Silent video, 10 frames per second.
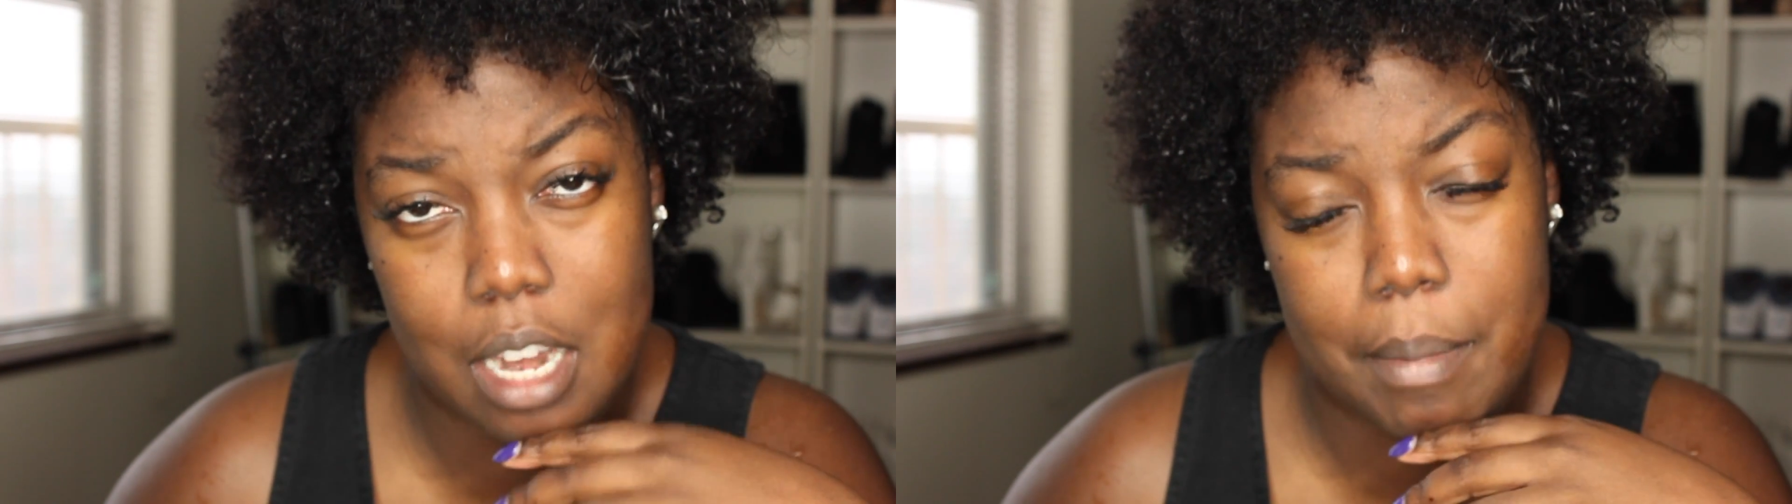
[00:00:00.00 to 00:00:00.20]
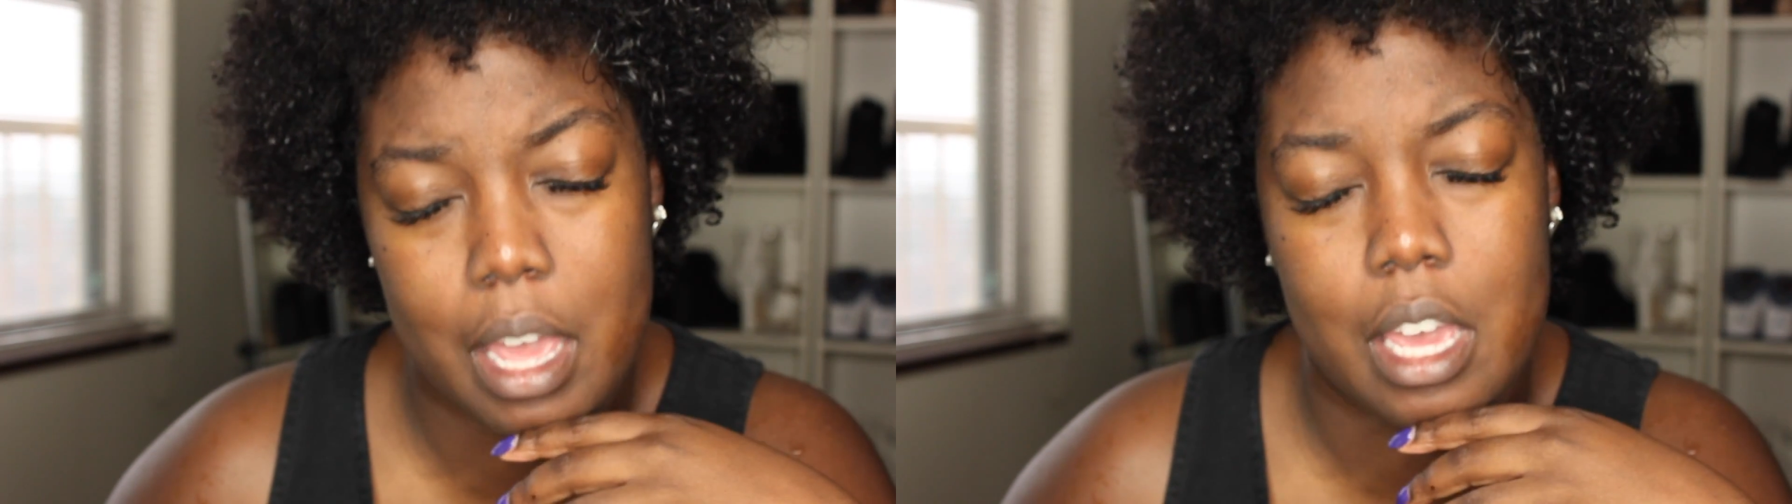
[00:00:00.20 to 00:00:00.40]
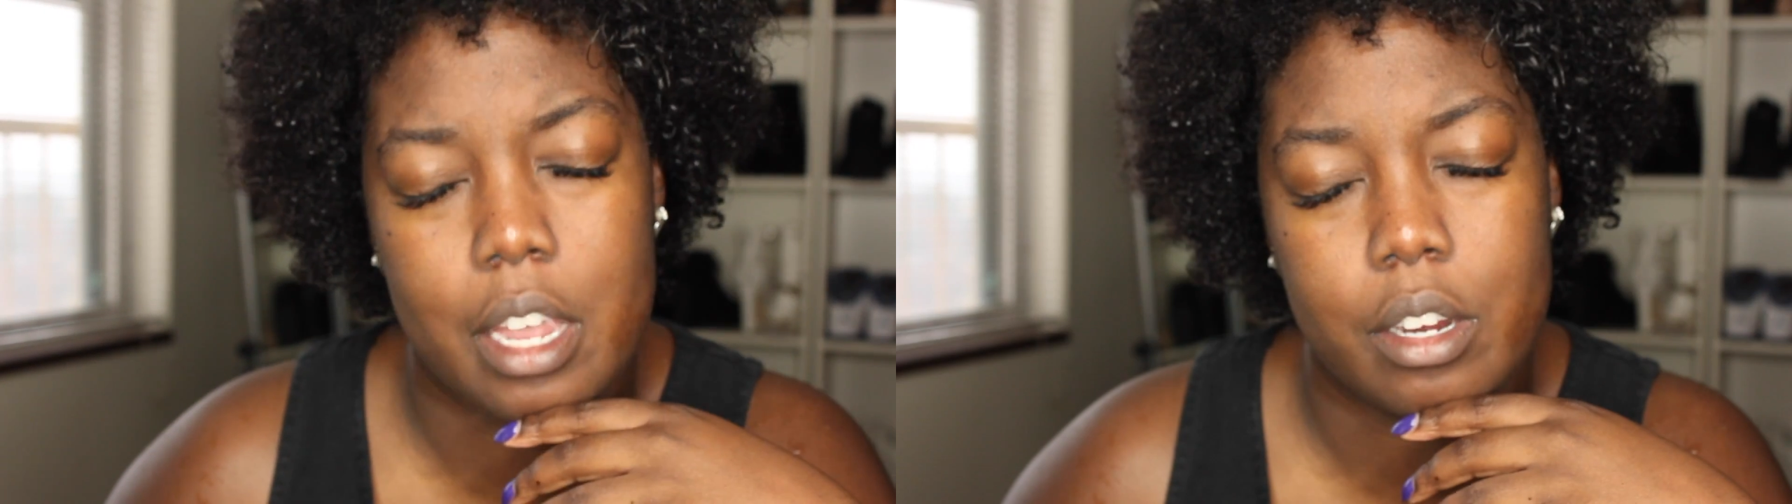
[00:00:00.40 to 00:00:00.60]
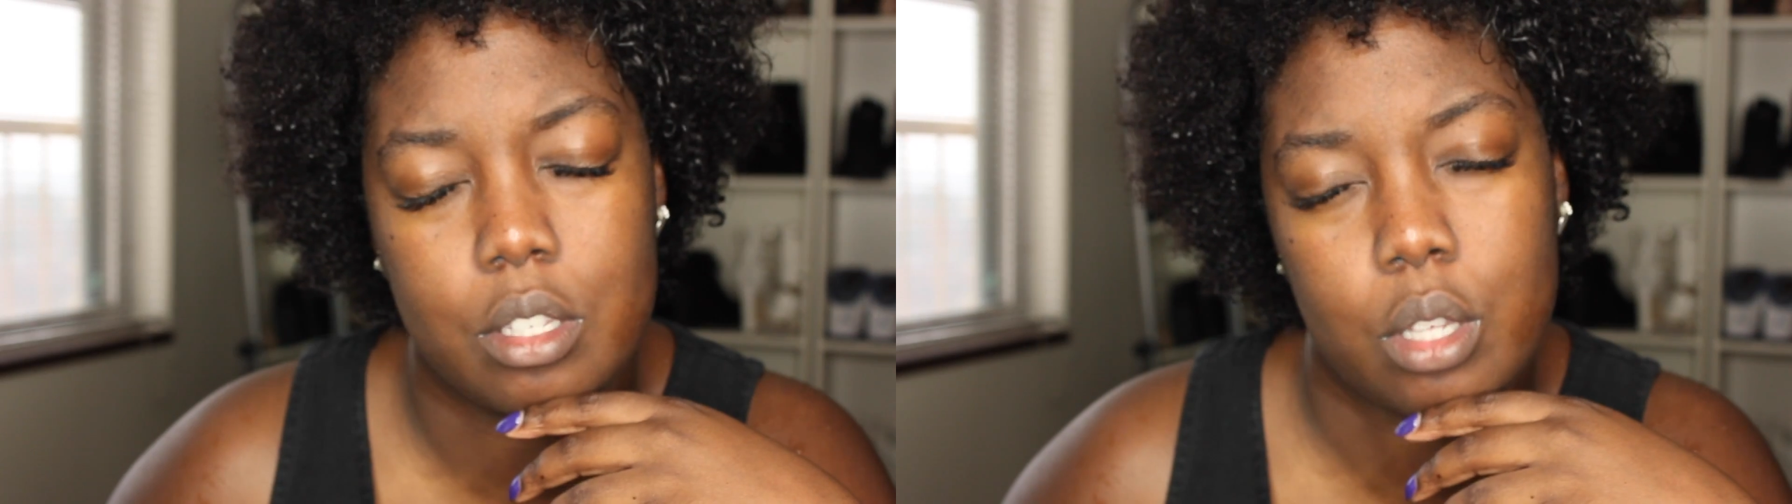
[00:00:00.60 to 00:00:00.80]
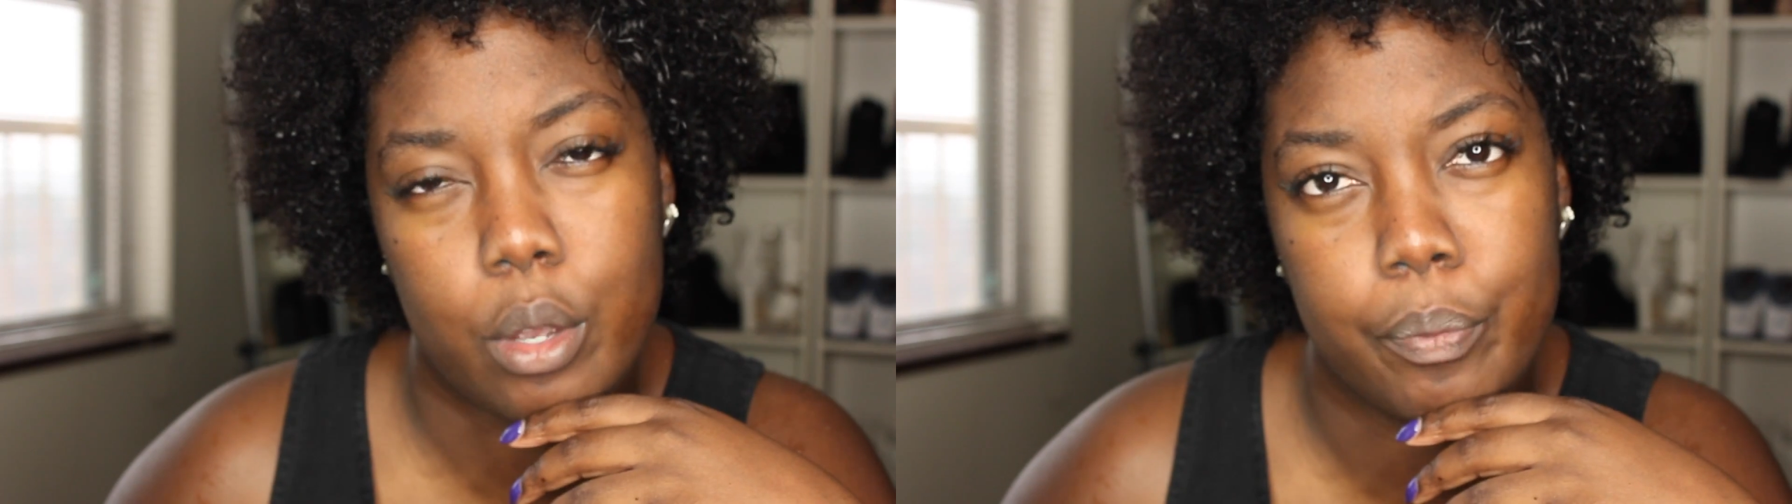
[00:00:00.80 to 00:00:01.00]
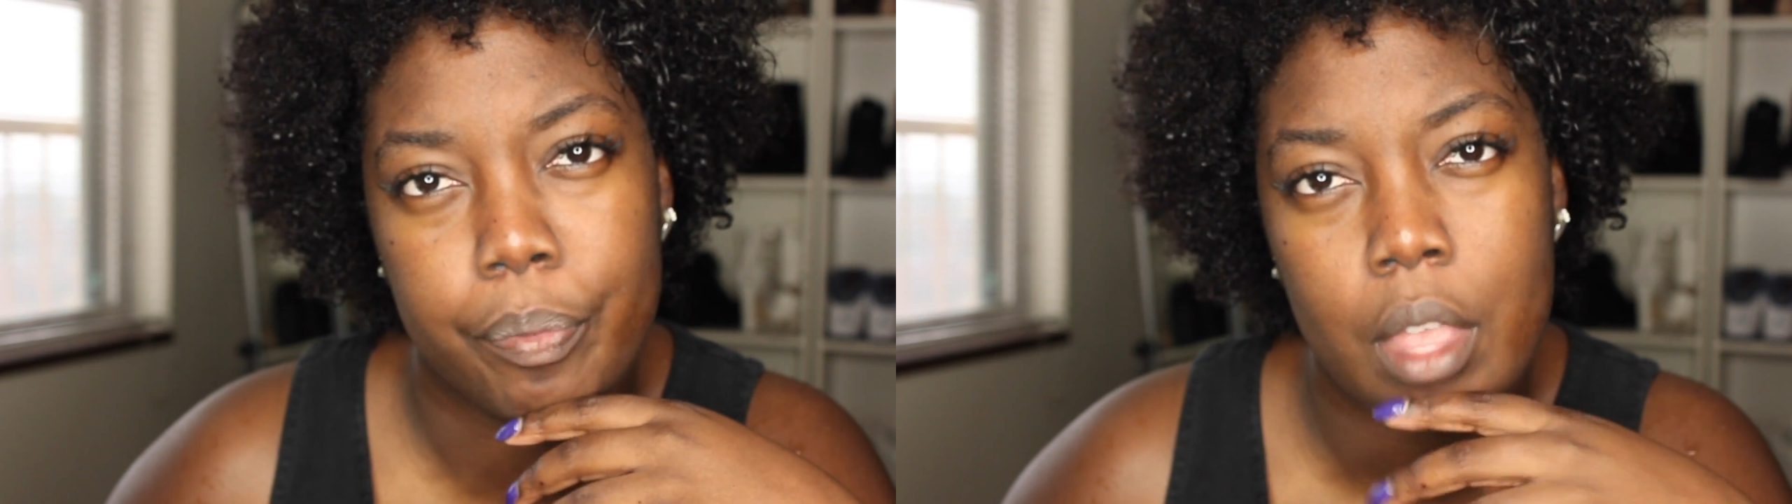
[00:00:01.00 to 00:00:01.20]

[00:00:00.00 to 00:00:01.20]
in my hair so